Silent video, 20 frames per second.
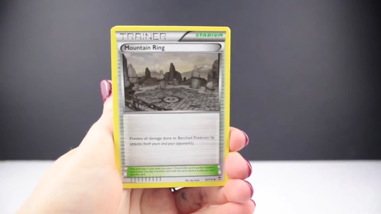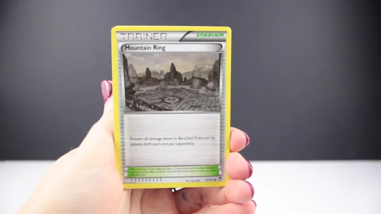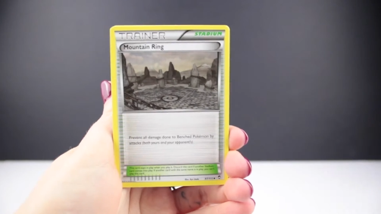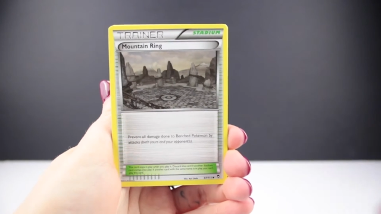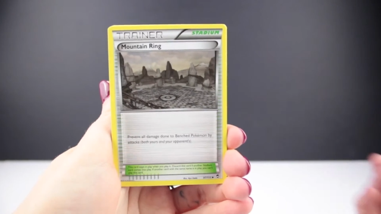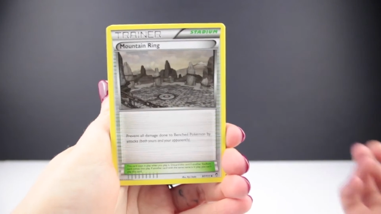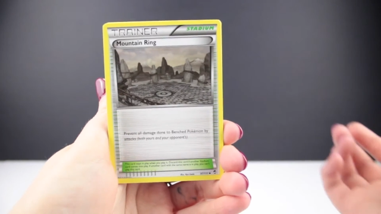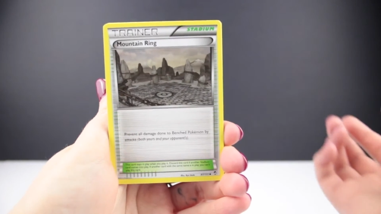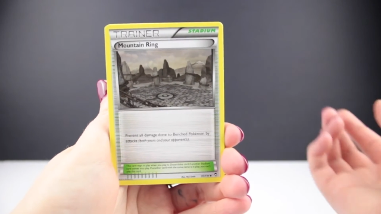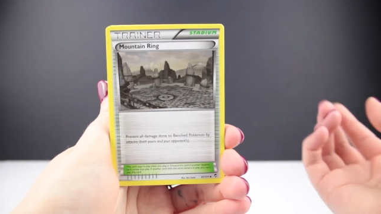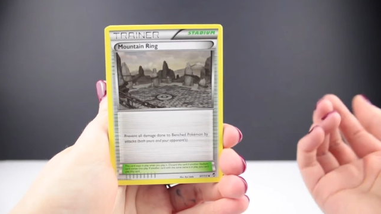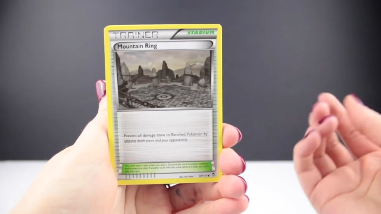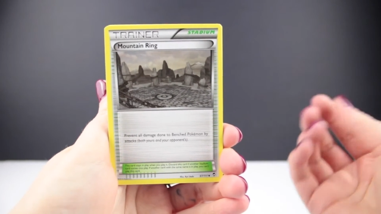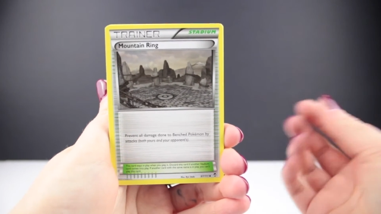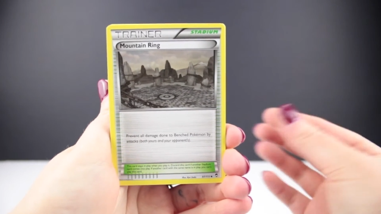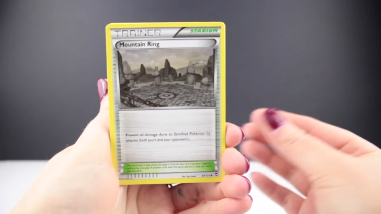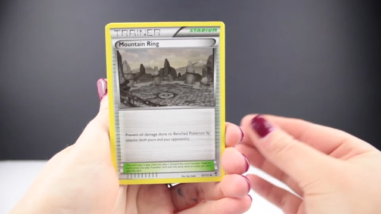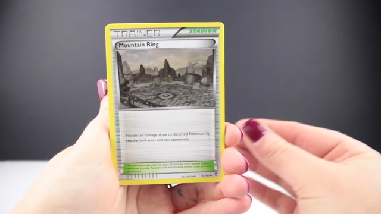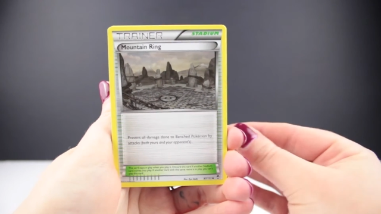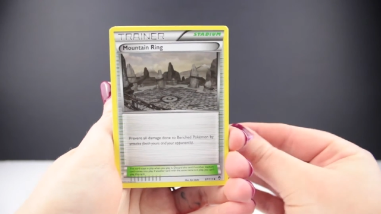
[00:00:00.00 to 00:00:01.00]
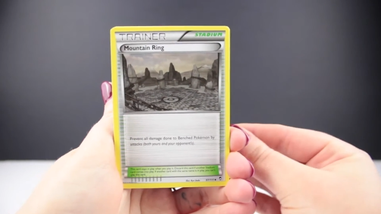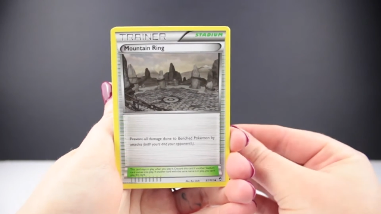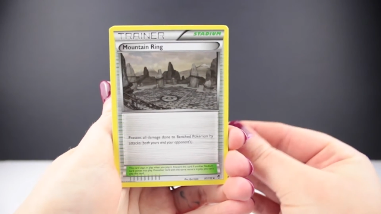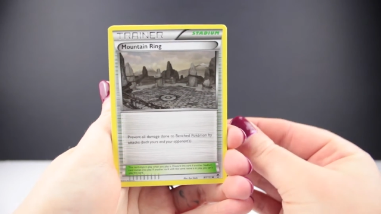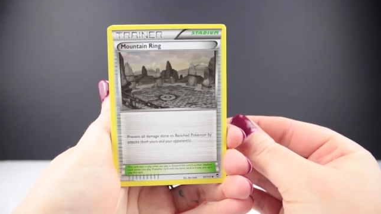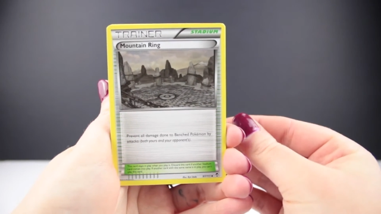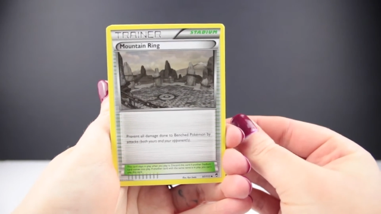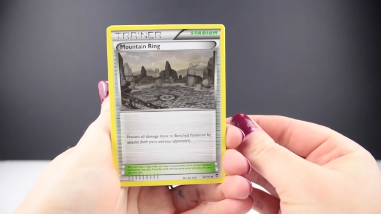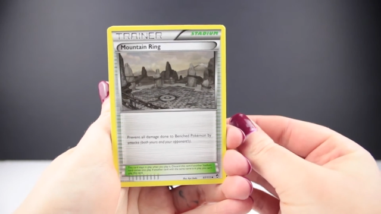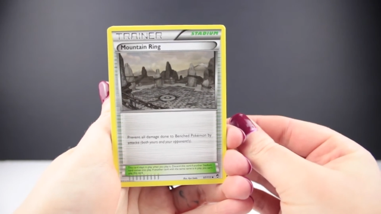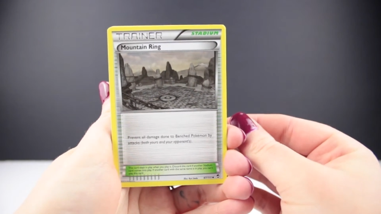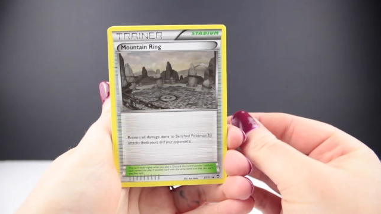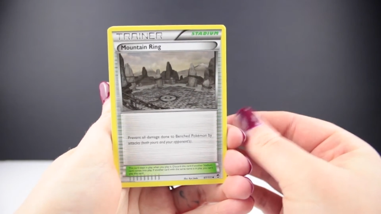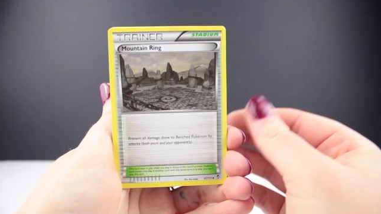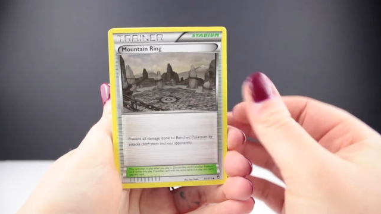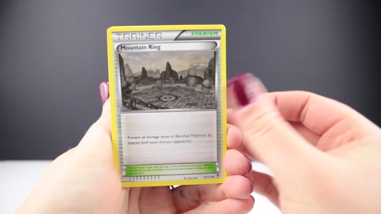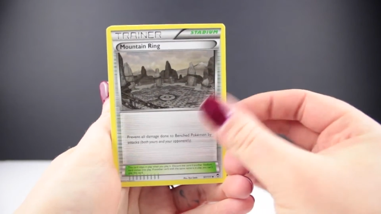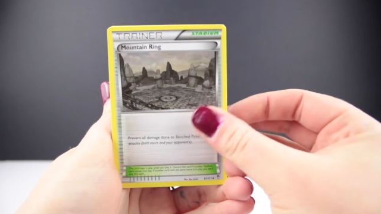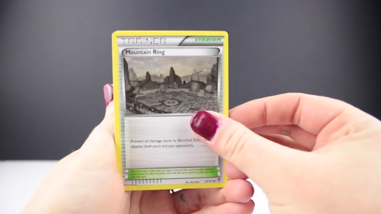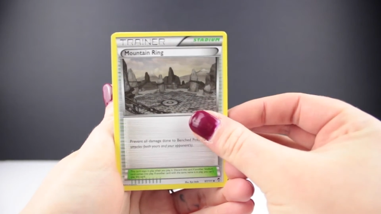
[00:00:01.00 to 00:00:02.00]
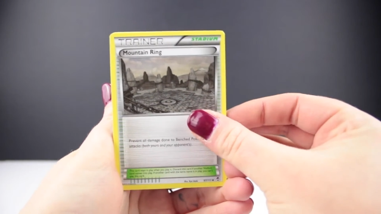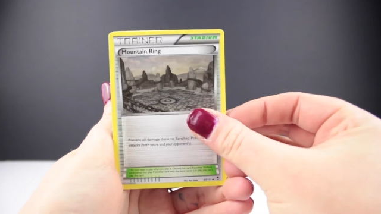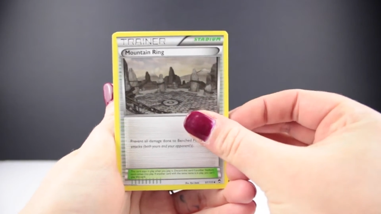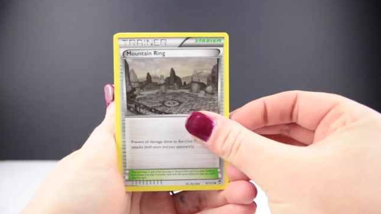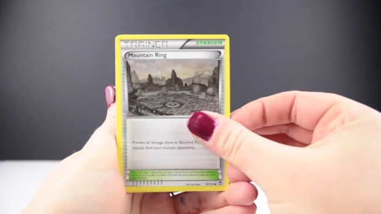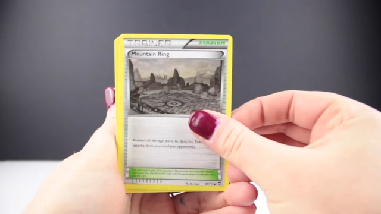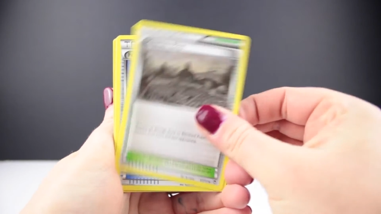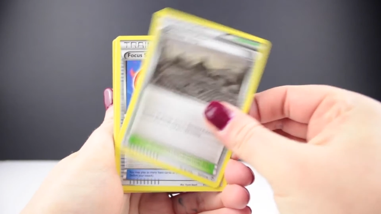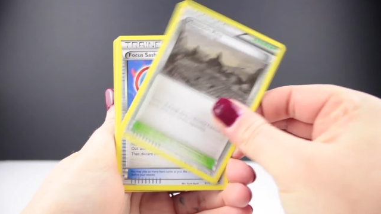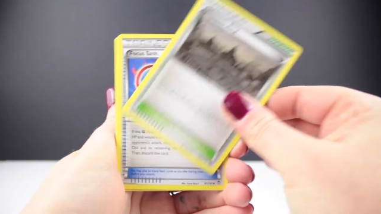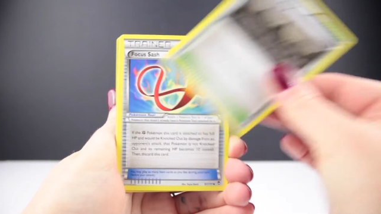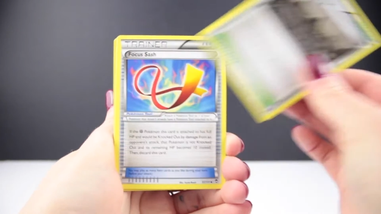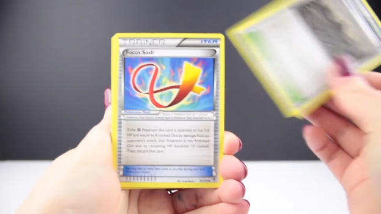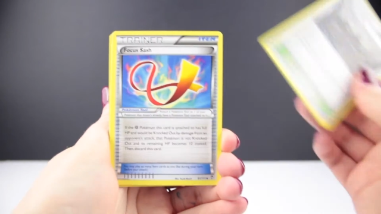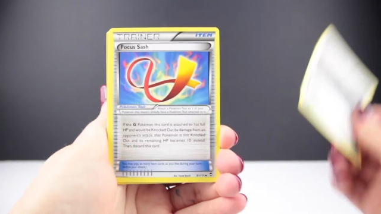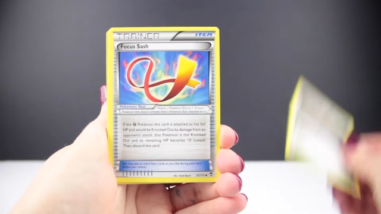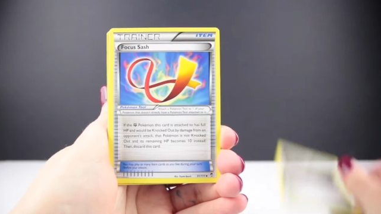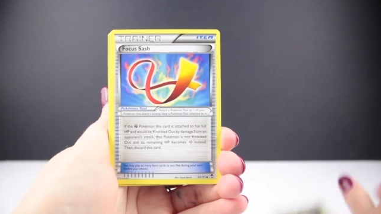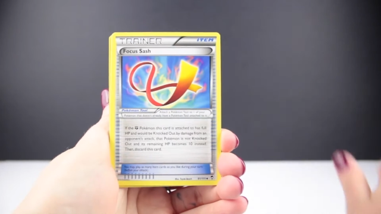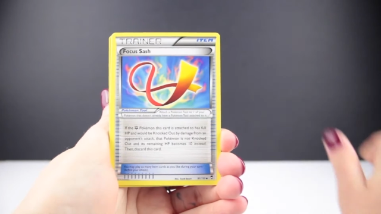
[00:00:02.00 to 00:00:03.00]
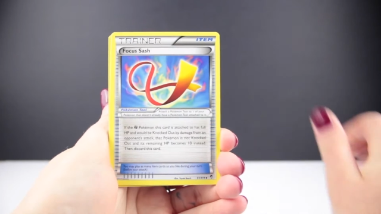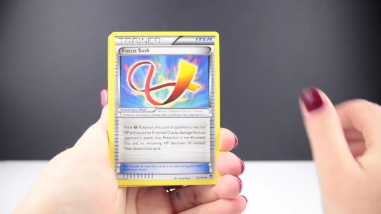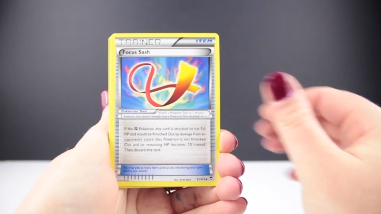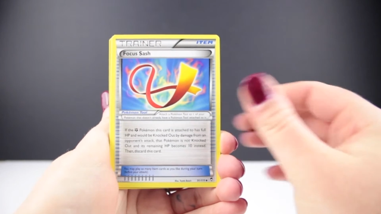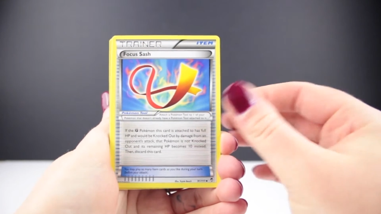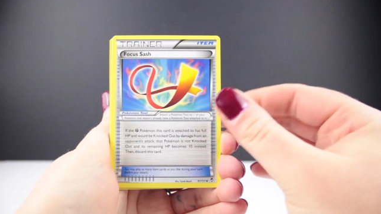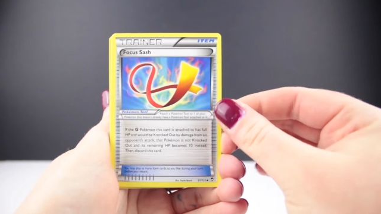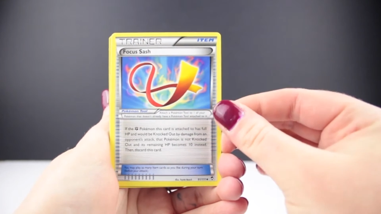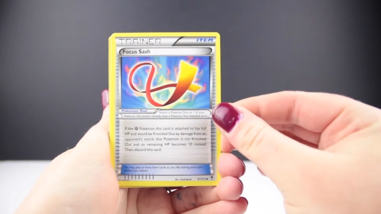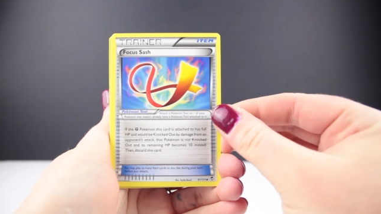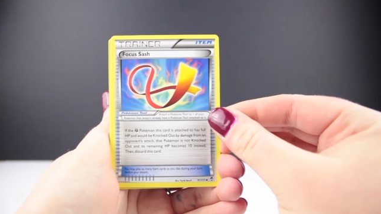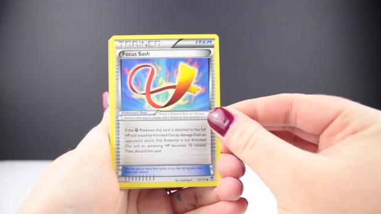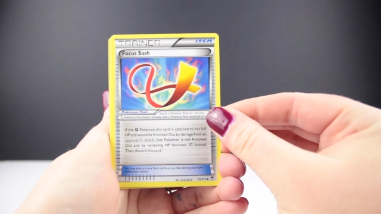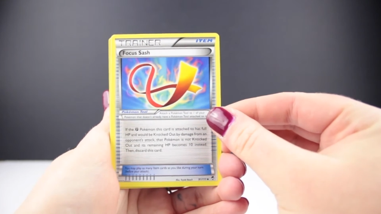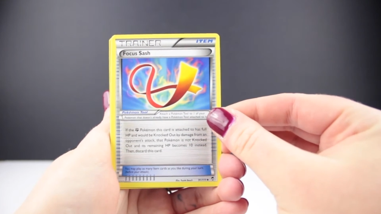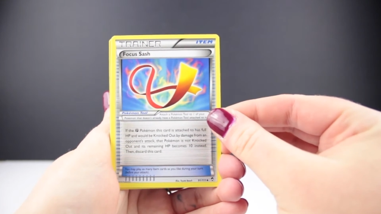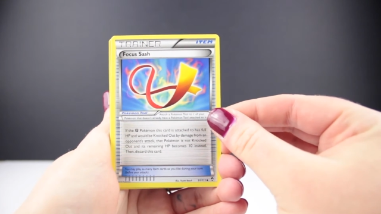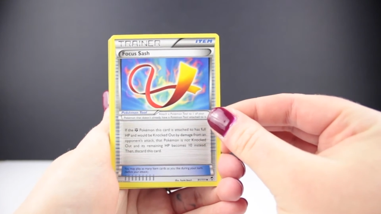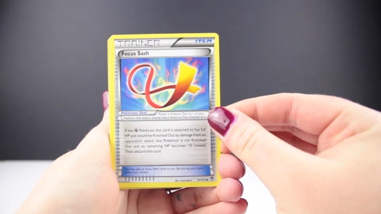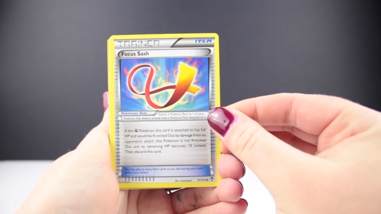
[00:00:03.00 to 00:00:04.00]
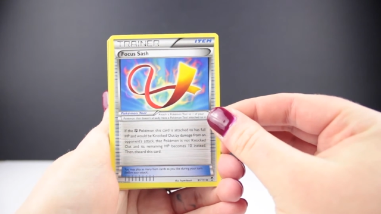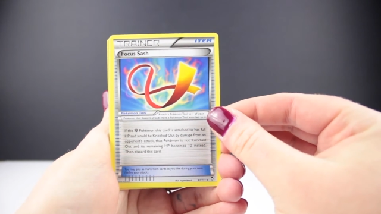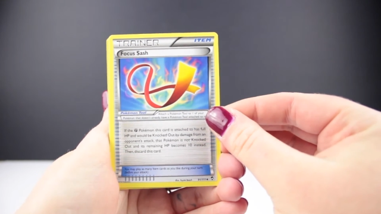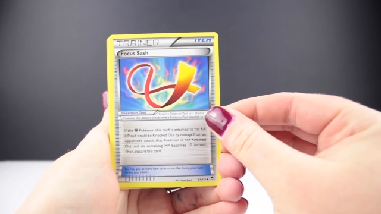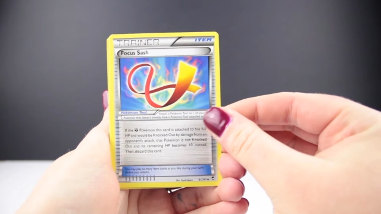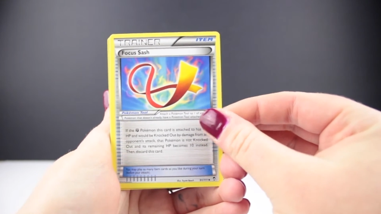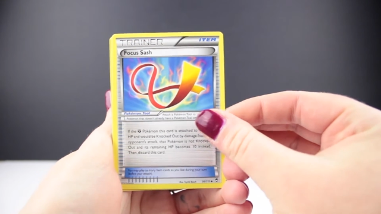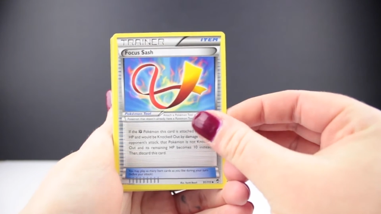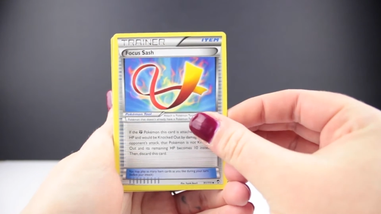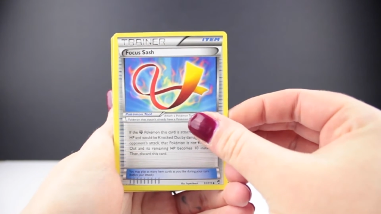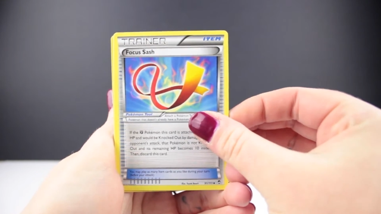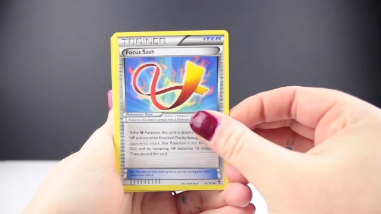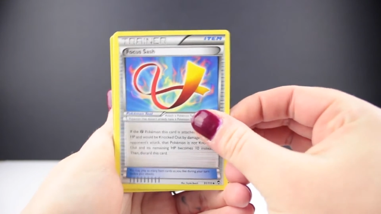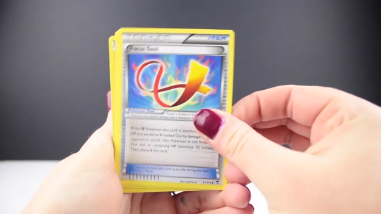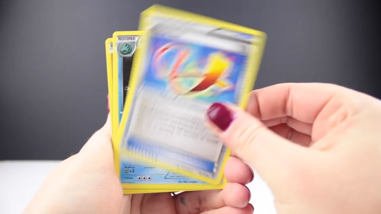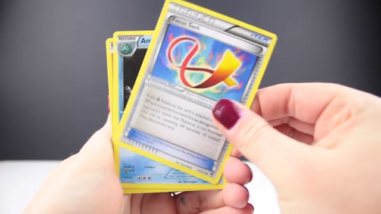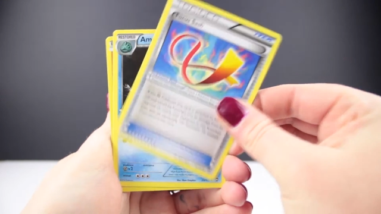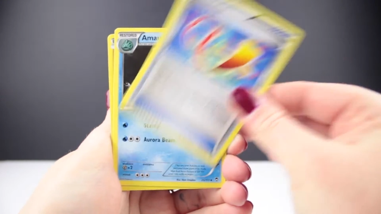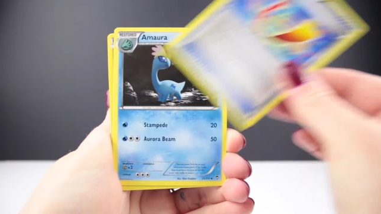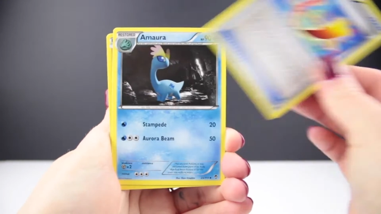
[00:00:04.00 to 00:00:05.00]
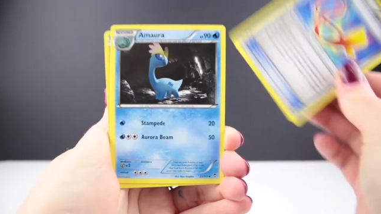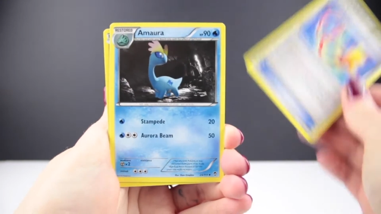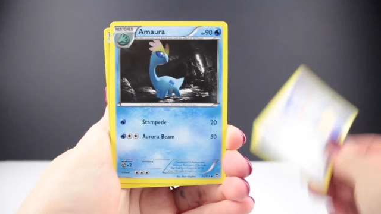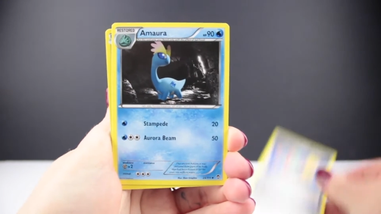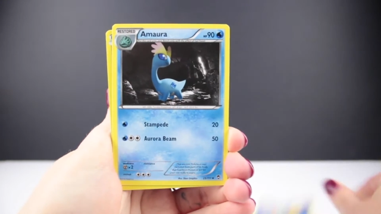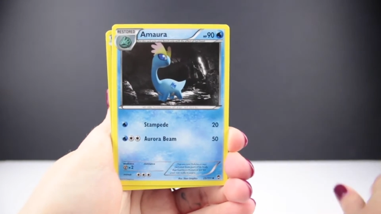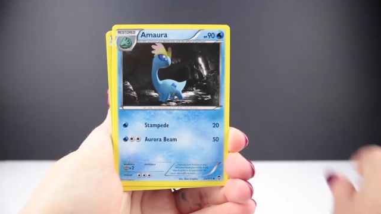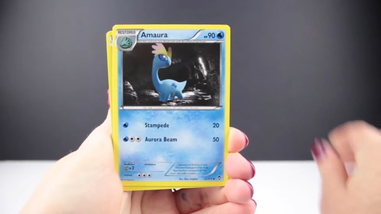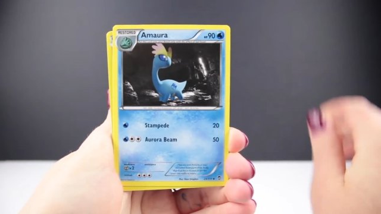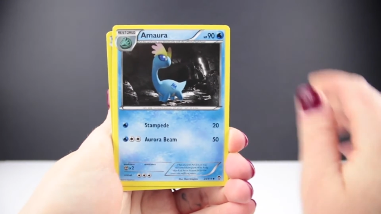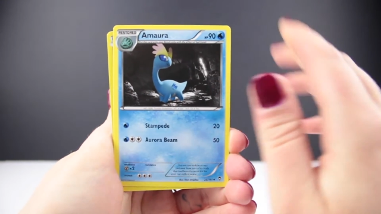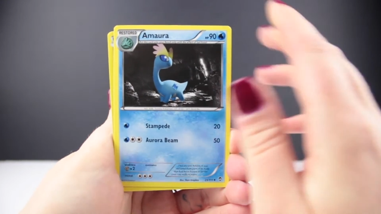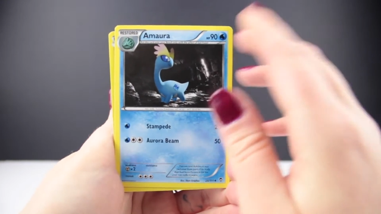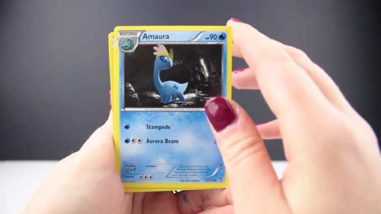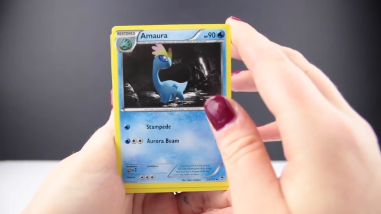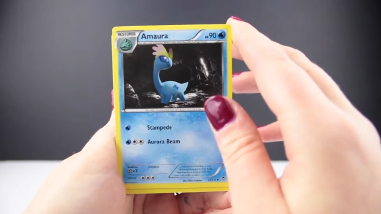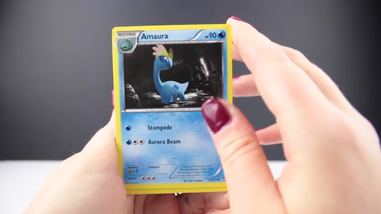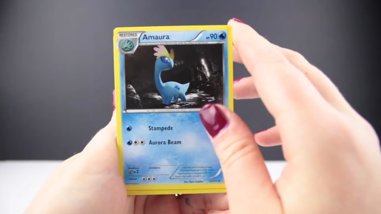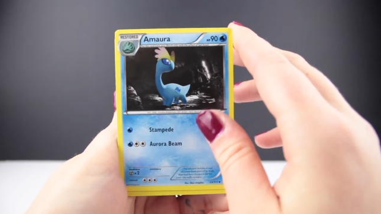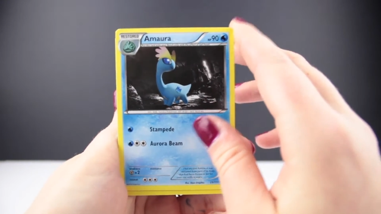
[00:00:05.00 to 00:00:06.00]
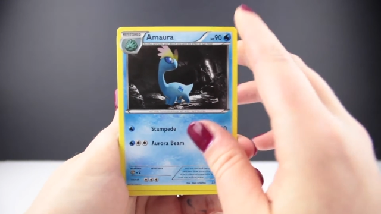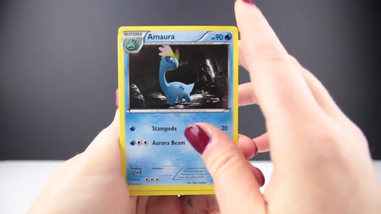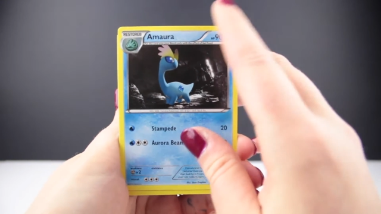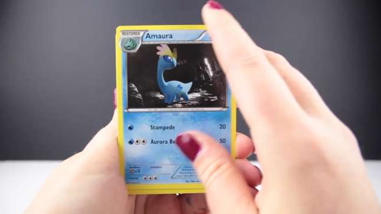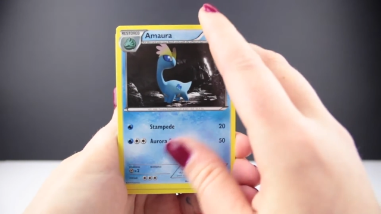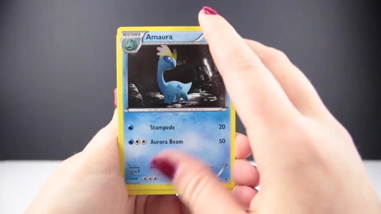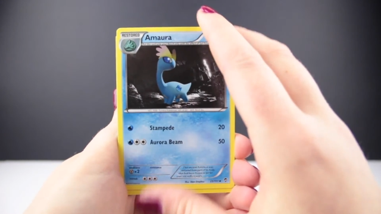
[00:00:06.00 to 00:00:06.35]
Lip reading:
(no speaker visible)